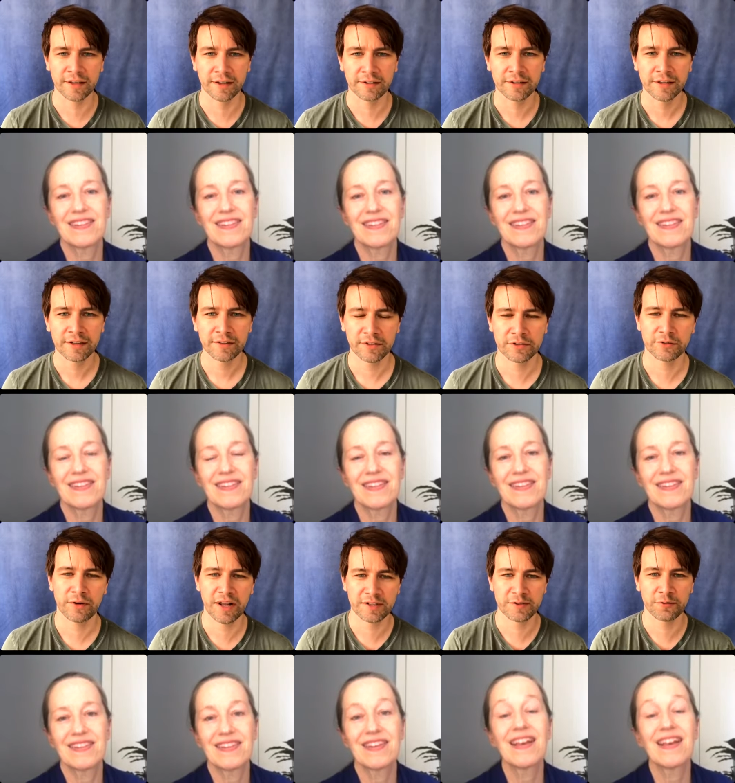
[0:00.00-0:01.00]
Speaker 1: uh, the
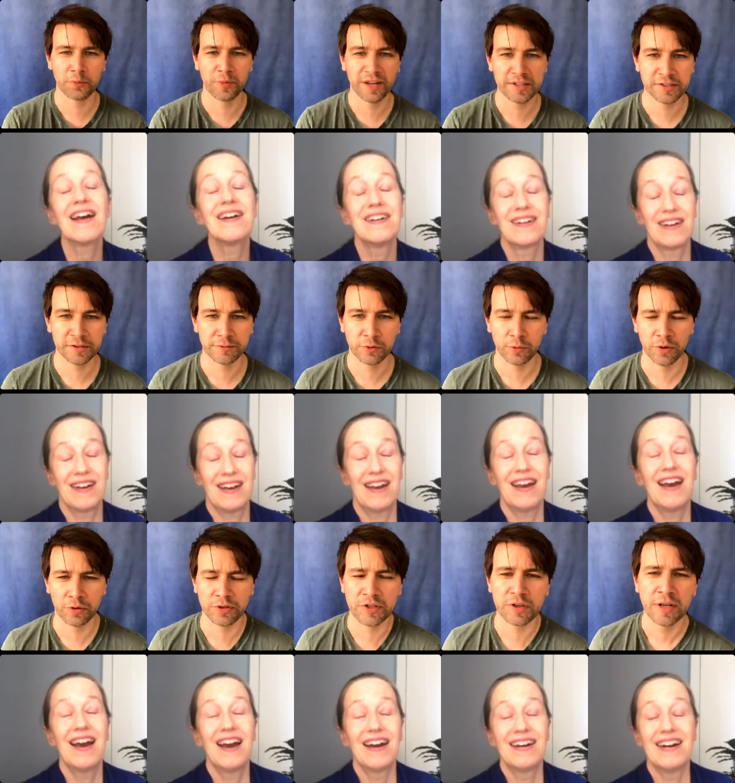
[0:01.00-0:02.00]
transformation, if you
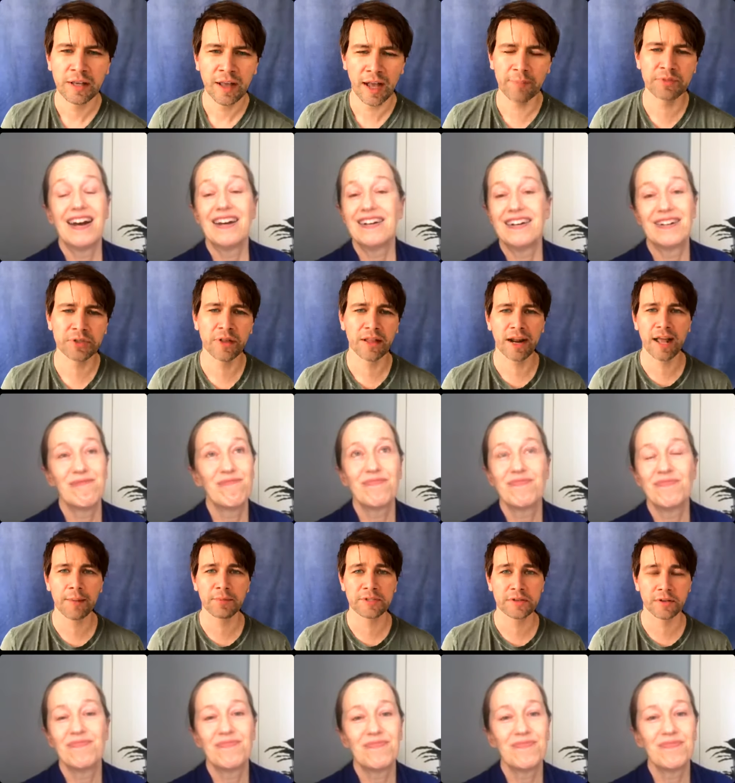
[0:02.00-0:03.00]
will. Or do, I'm sure that
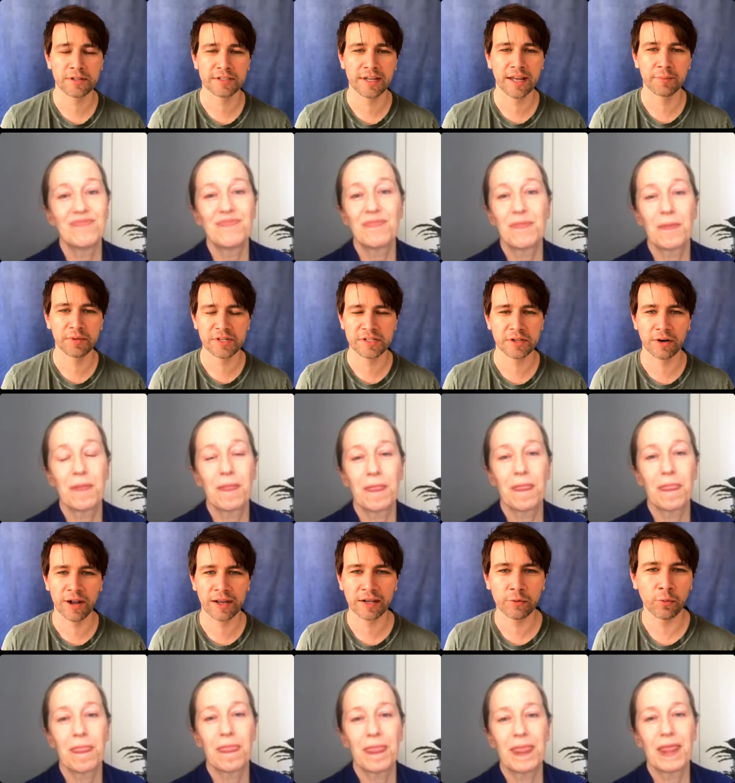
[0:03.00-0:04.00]
happens all the time, but is
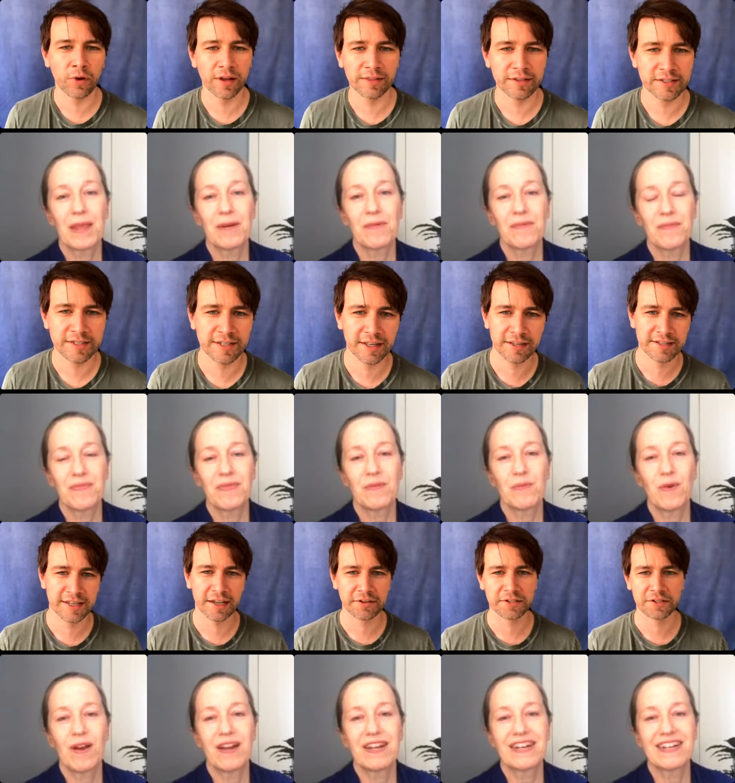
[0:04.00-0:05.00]
there any one that
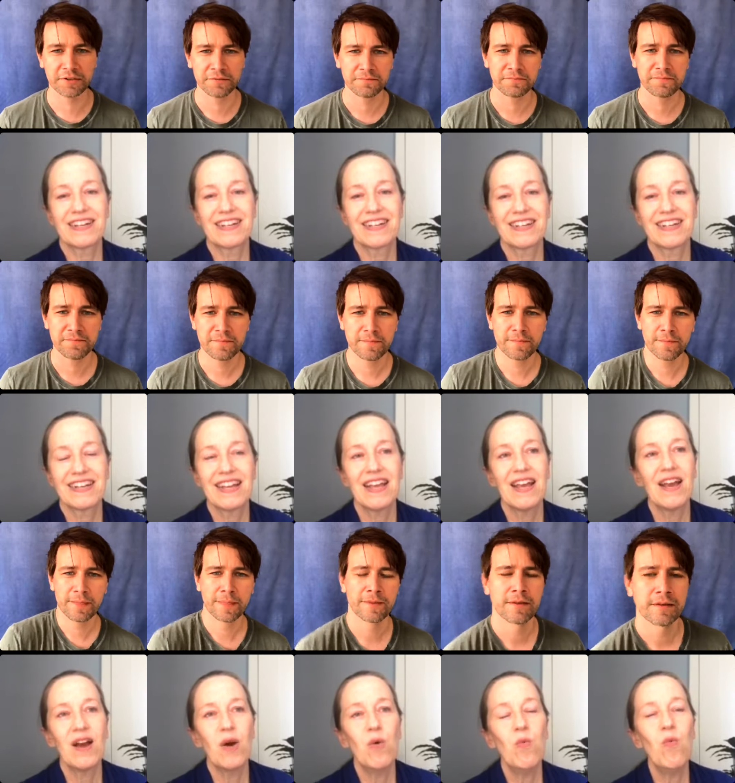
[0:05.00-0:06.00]
stands out right. to you?
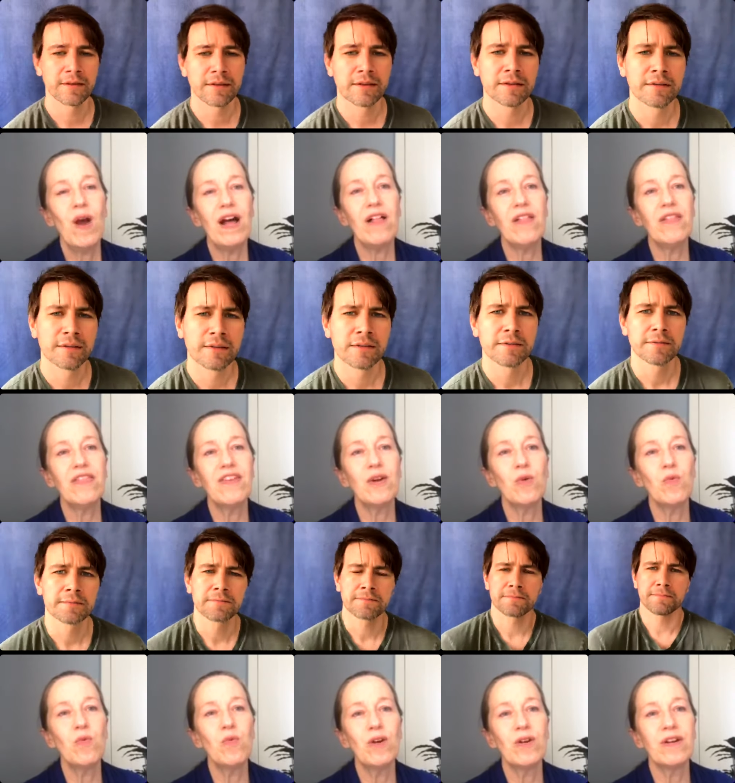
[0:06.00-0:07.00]
Speaker 2: Well, there
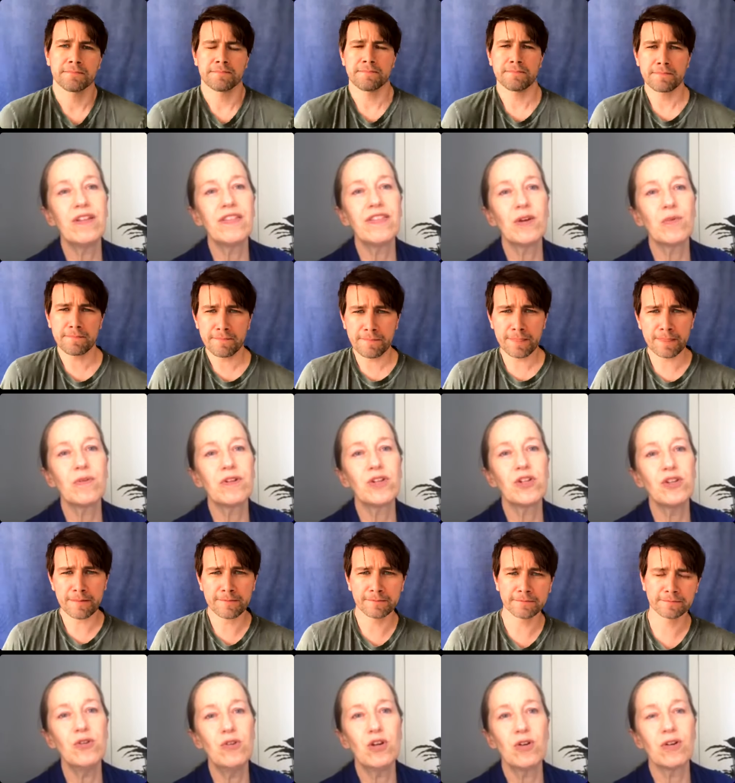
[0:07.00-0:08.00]
were there were
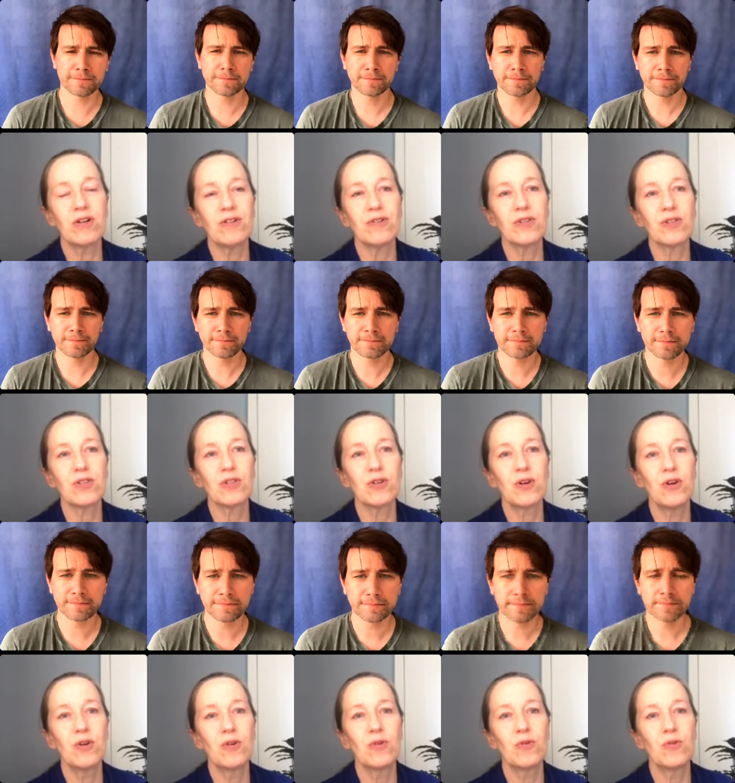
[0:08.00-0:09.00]
two girls
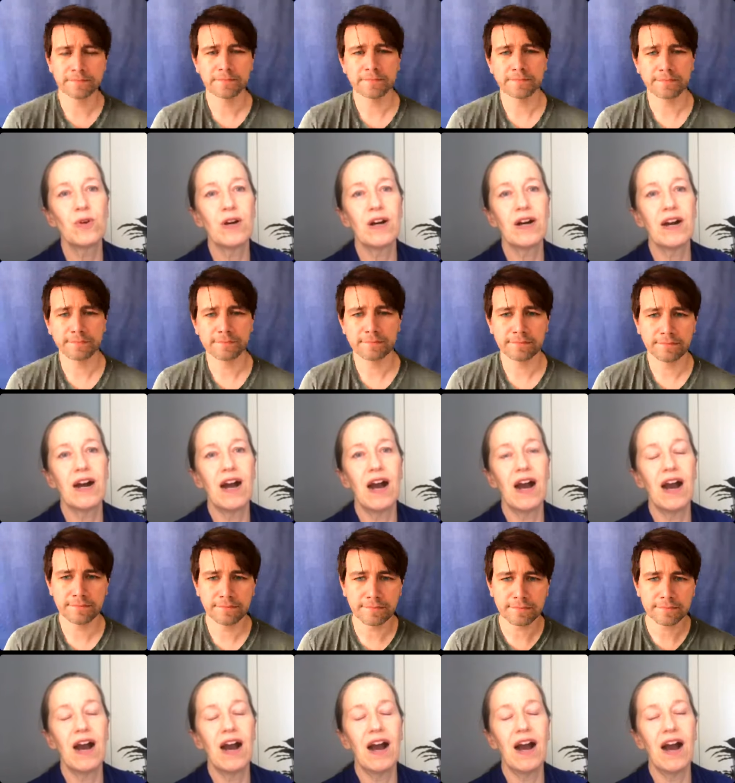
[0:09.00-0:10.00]
who,
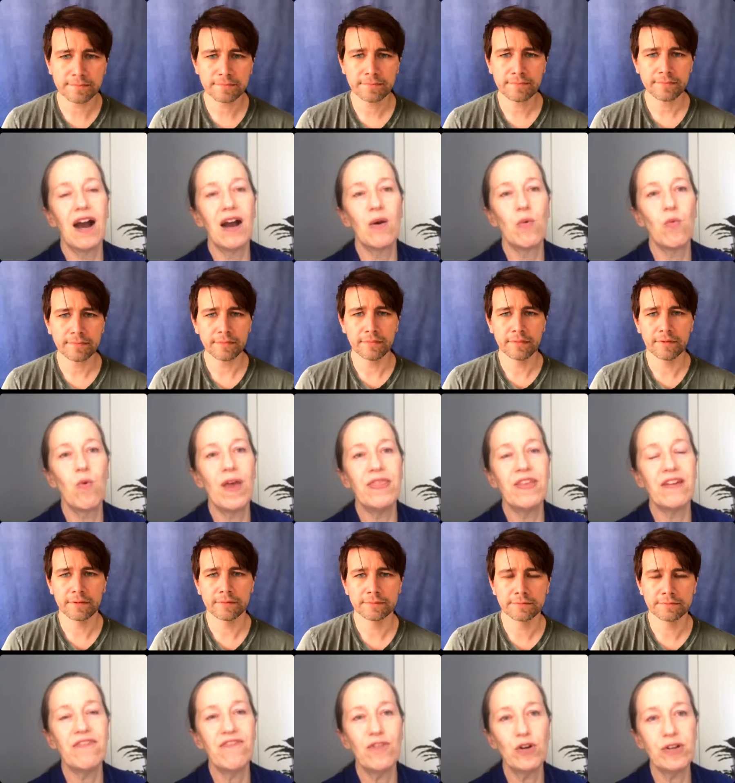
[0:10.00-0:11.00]
when
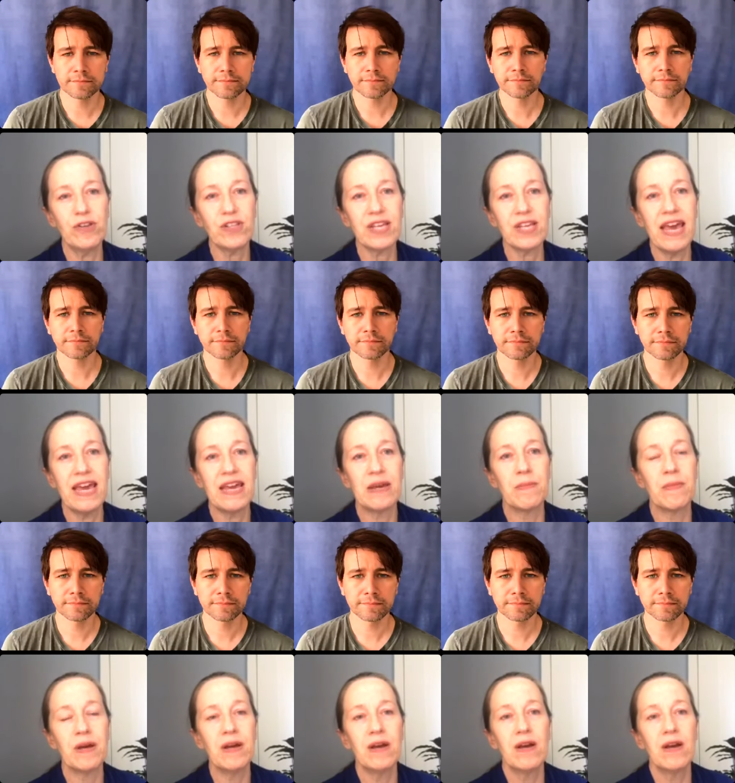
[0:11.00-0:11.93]
they first came,